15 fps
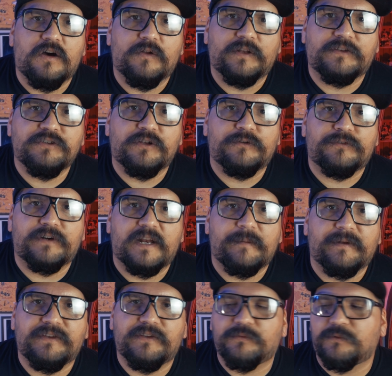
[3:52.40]
Oh, and I totally forgot
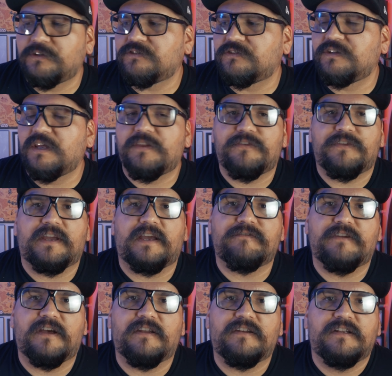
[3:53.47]
about this one. This is another thing I
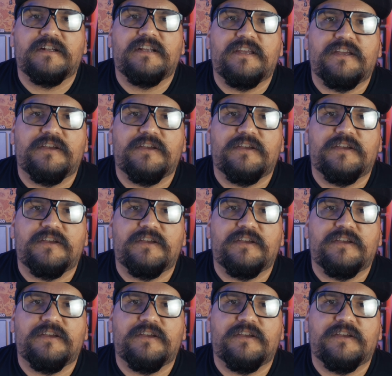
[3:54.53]
found.